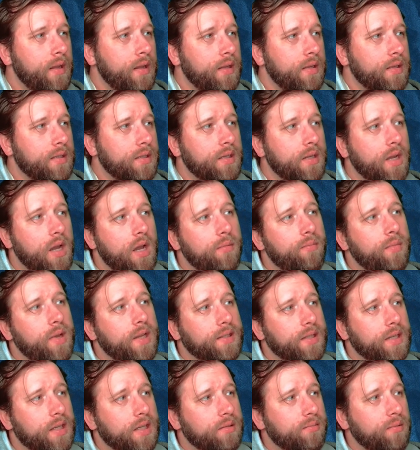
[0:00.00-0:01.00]
Some
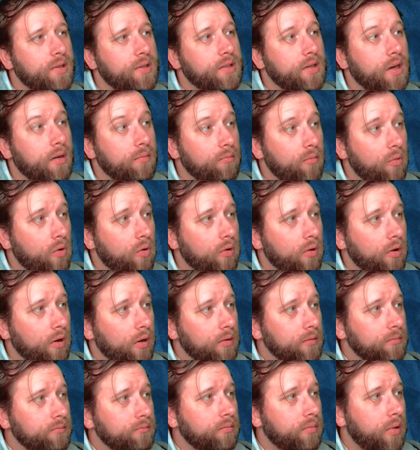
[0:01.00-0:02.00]
assessments are
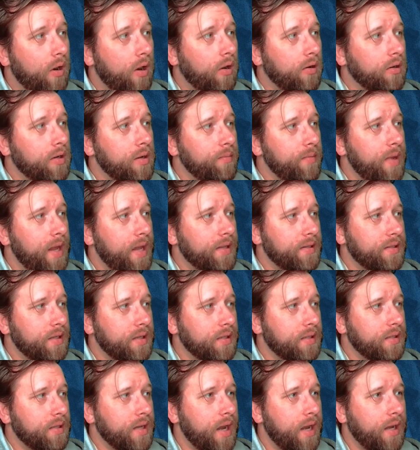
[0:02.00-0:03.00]
moral. Paul commands
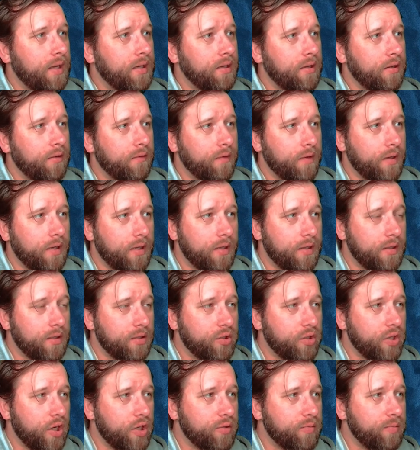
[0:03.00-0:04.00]
this kind of uh,
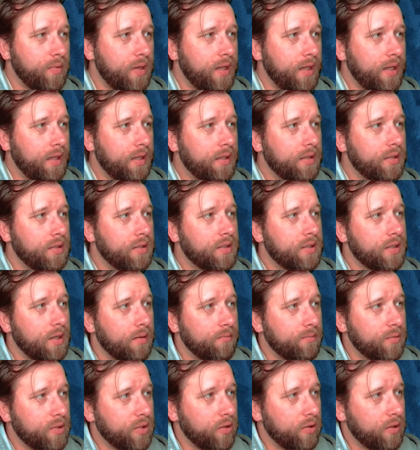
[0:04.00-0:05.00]
judgment in
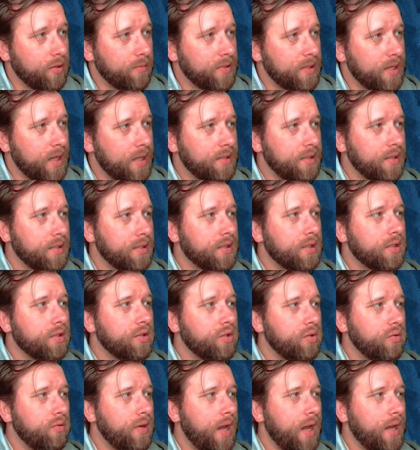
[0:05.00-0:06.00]
some circumstances.
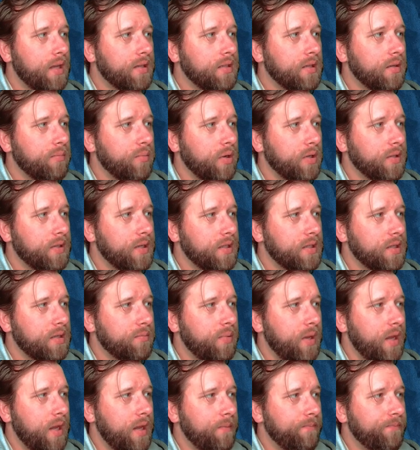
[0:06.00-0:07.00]
Do not uh,
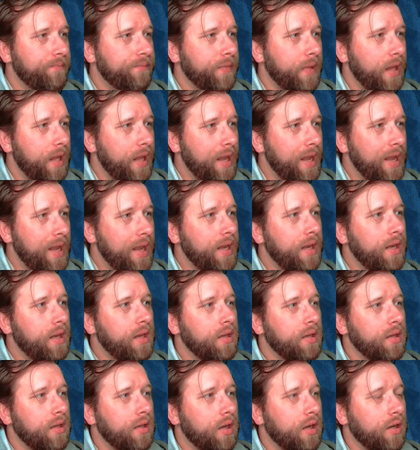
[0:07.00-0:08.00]
participate
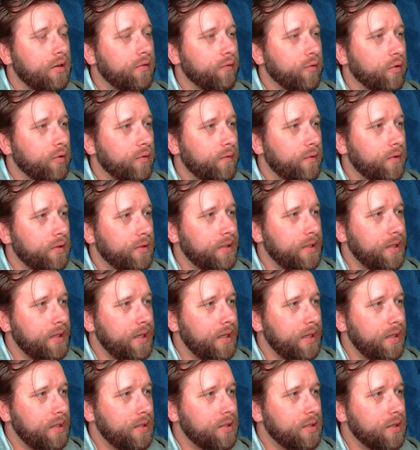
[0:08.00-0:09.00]
in unfruitful
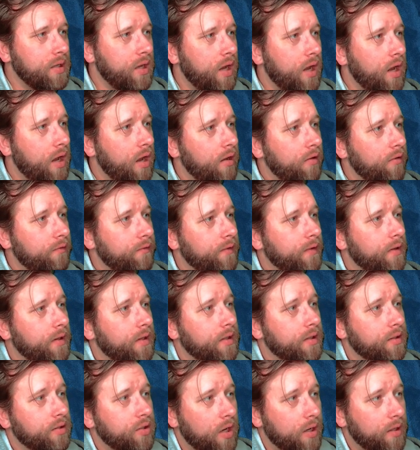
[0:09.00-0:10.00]
deeds of
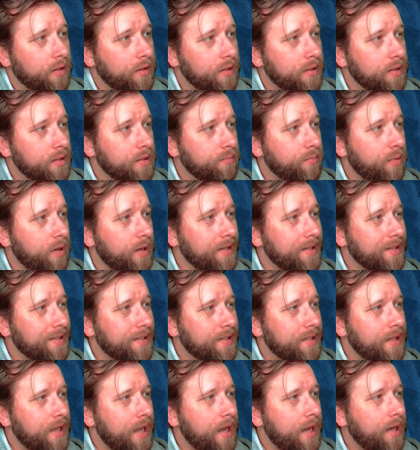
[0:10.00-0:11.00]
uh, darkness, but
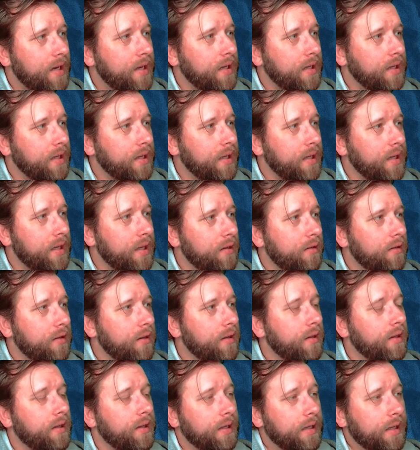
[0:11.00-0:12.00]
instead
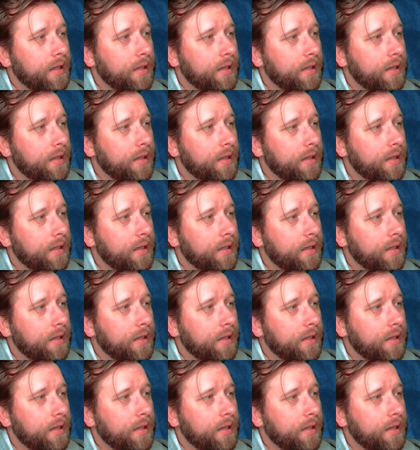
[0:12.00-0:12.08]
uh,